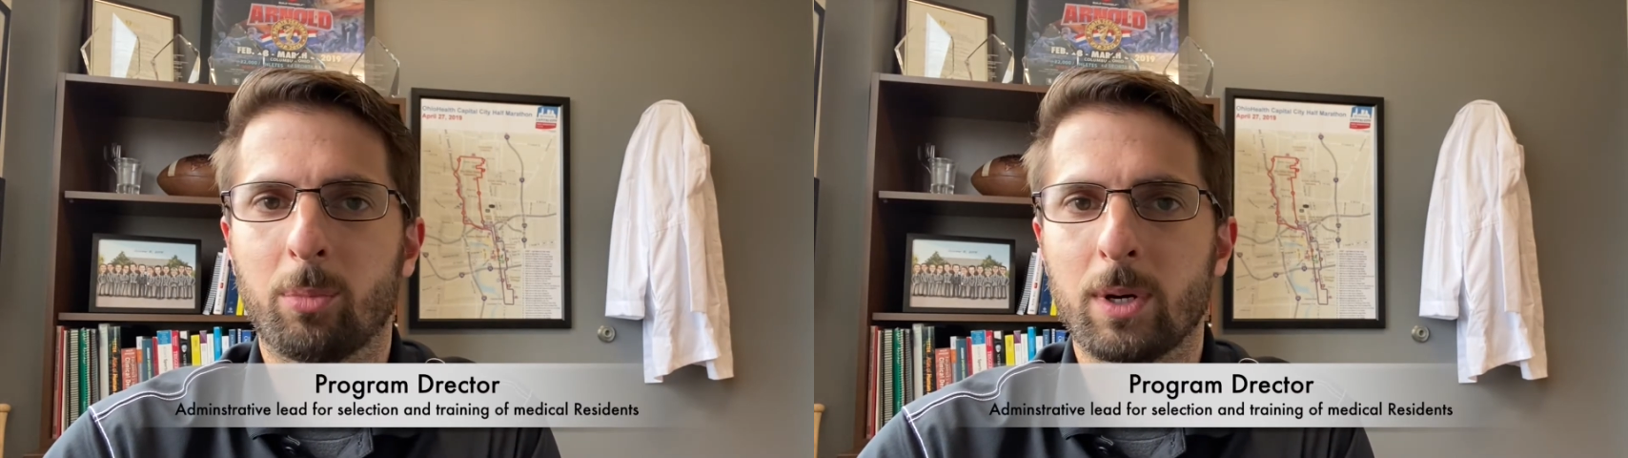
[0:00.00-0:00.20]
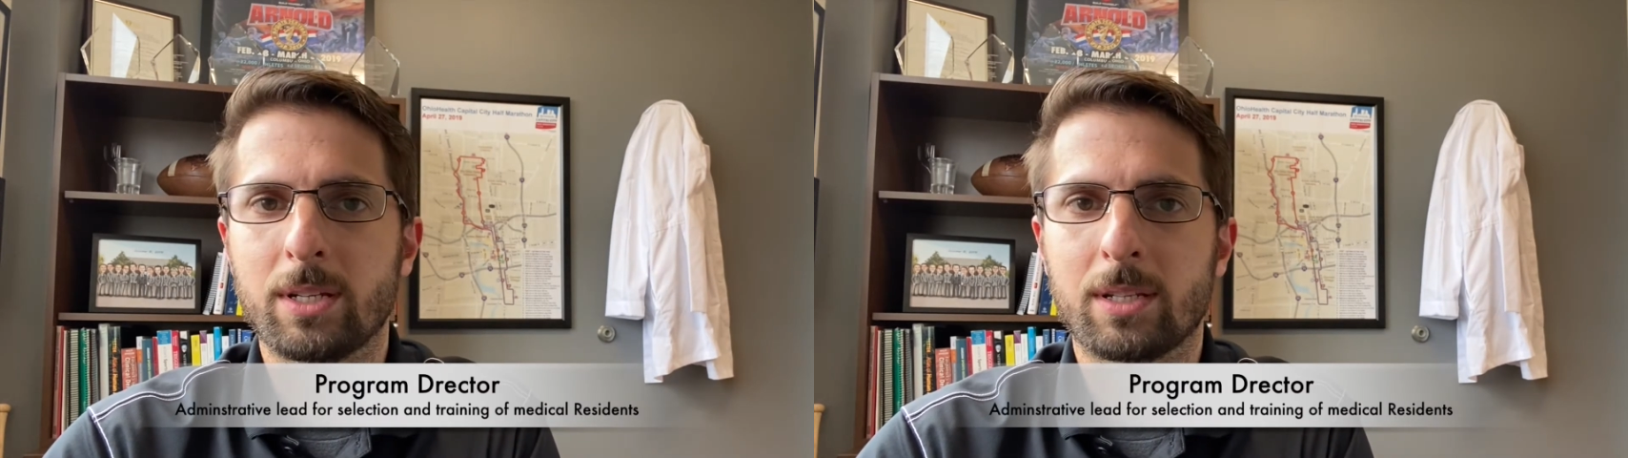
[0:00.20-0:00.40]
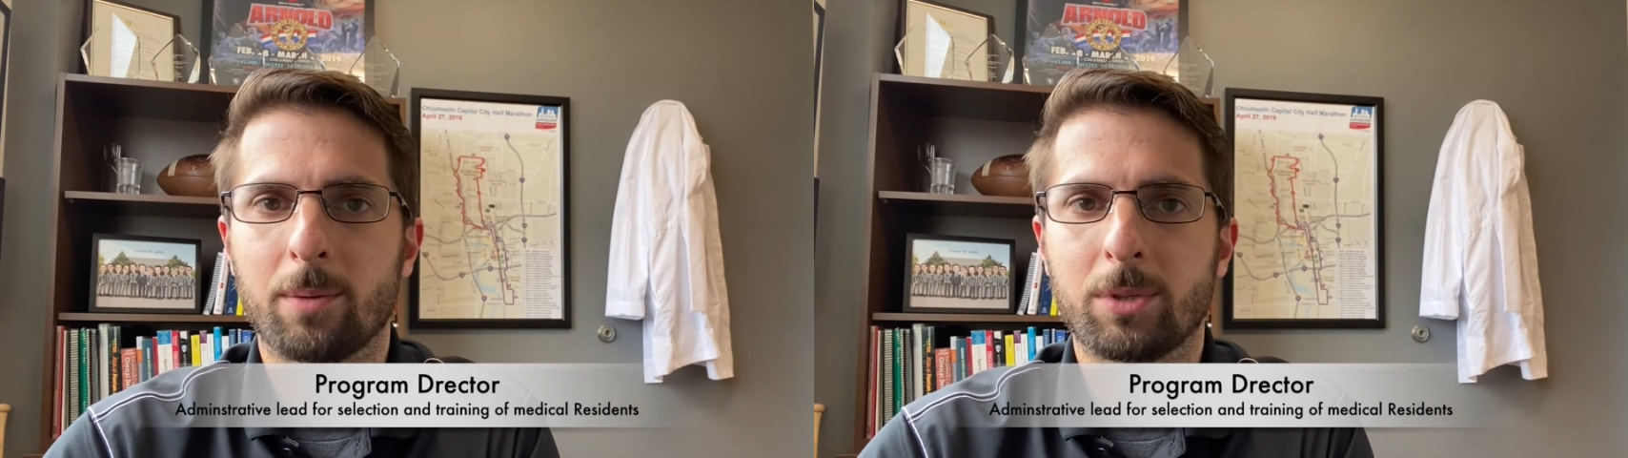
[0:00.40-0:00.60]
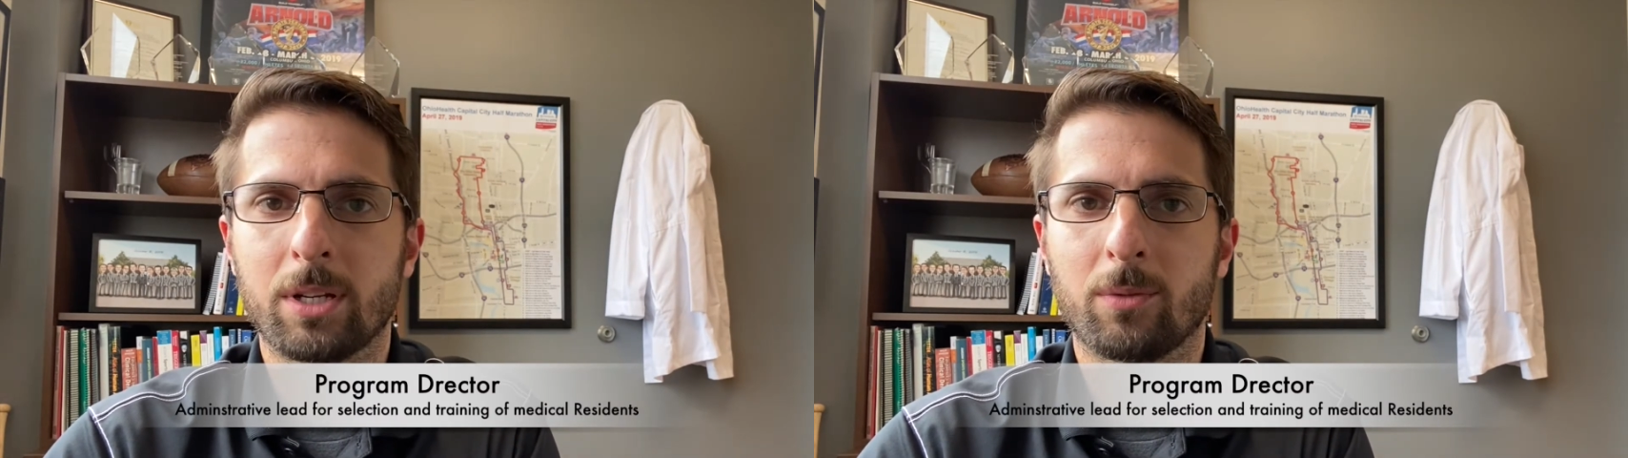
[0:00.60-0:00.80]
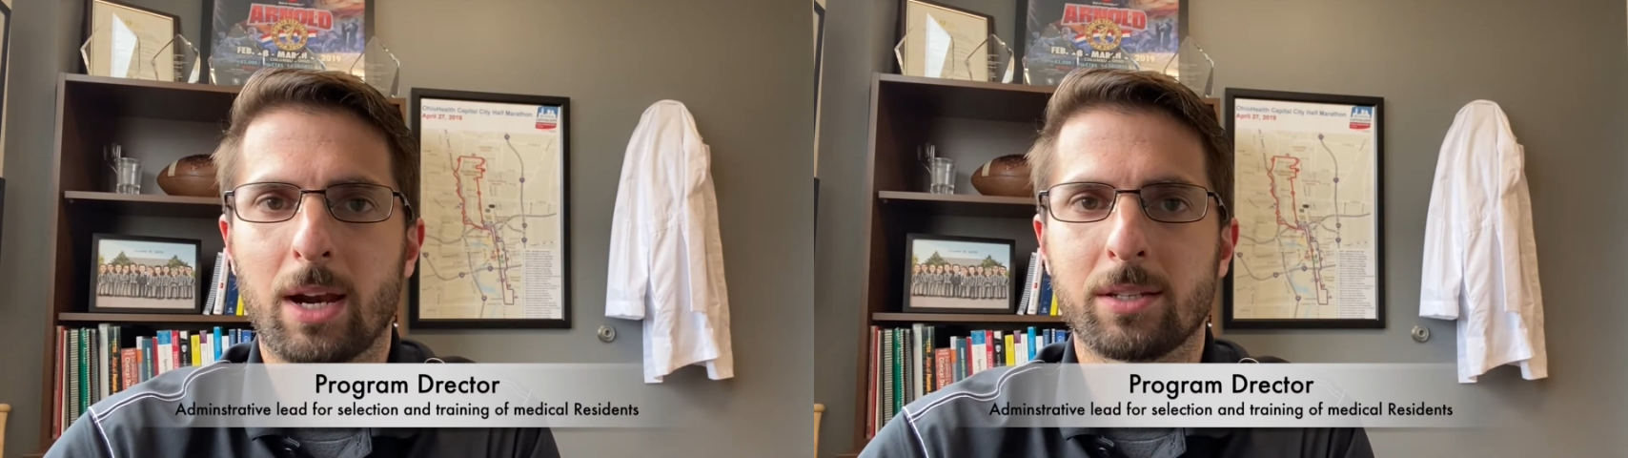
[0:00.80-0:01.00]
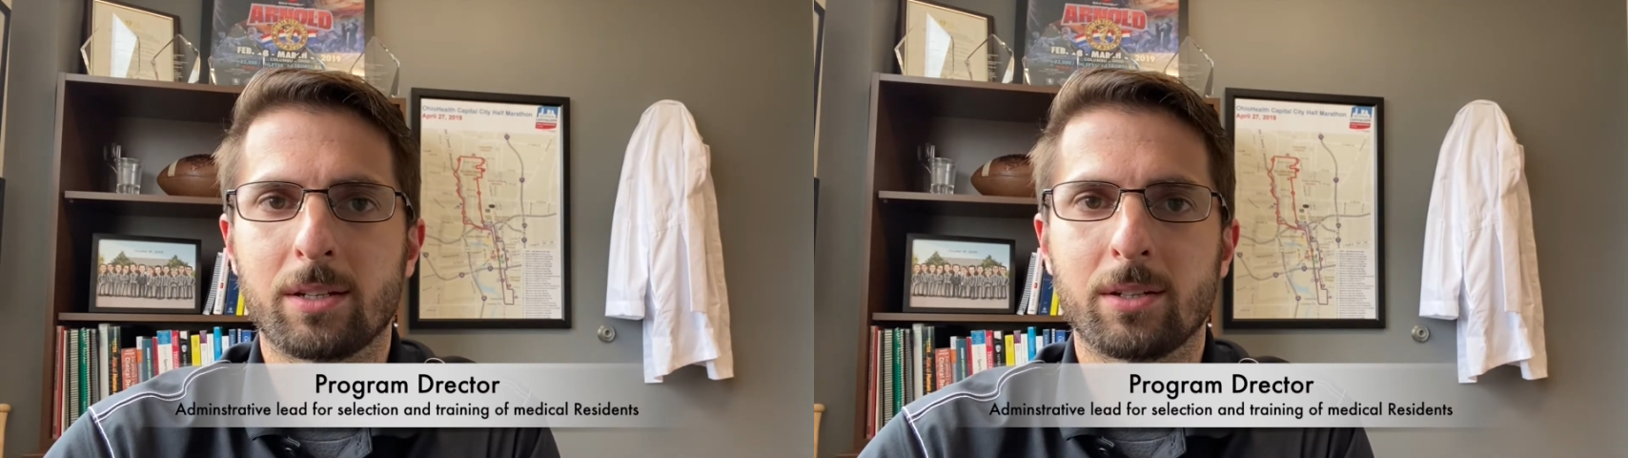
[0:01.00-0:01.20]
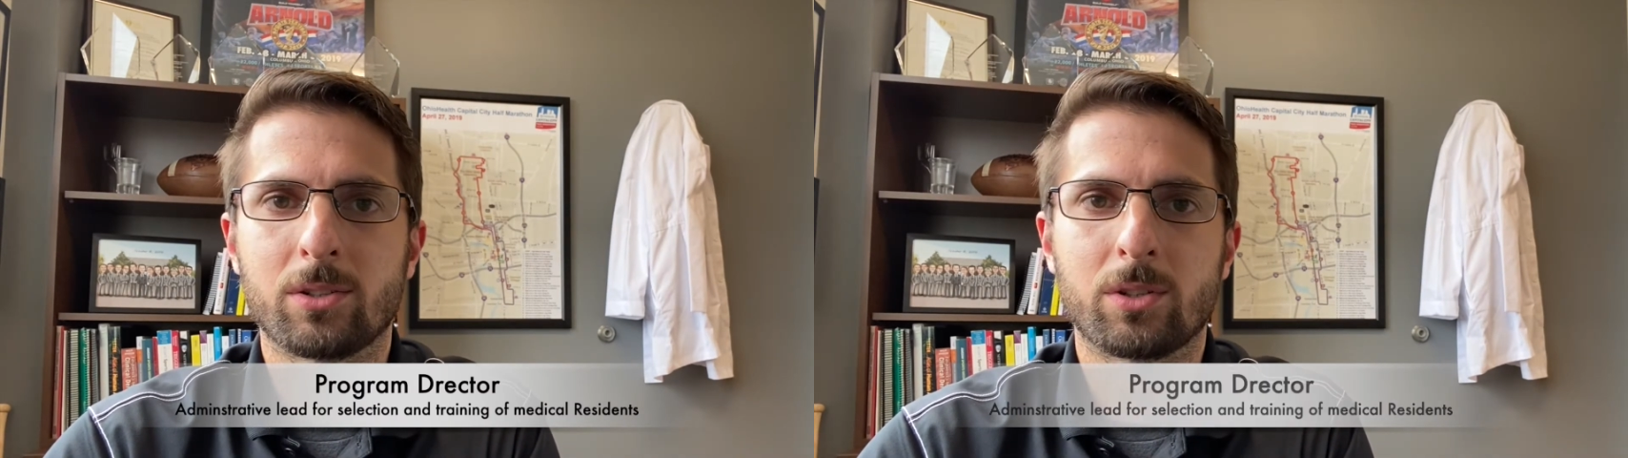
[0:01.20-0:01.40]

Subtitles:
precepting residents